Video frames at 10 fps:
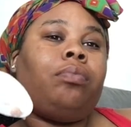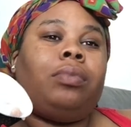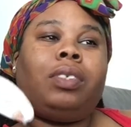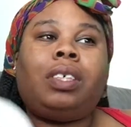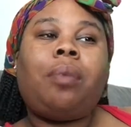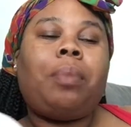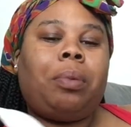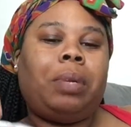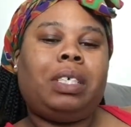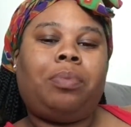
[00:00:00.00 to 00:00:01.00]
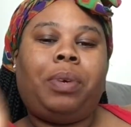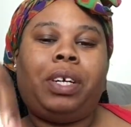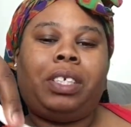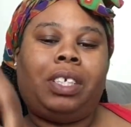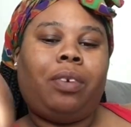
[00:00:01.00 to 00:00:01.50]
Some of my
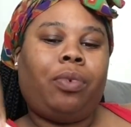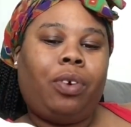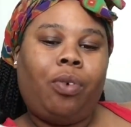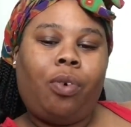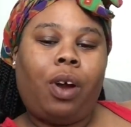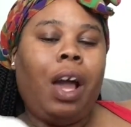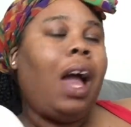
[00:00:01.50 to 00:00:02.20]
spirit said record.